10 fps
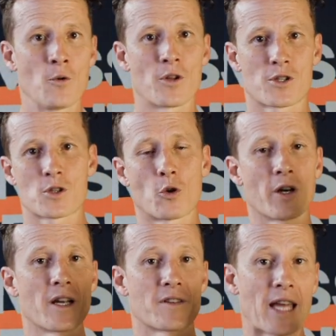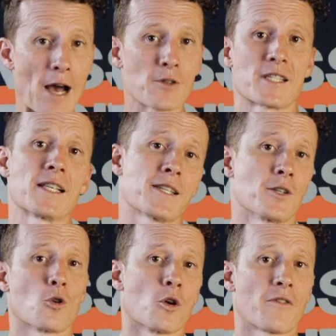with a story of Count
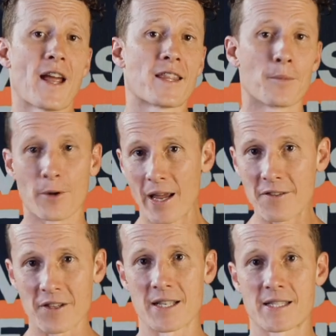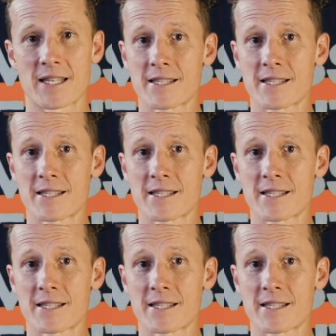Zinzendorf and the Moravians.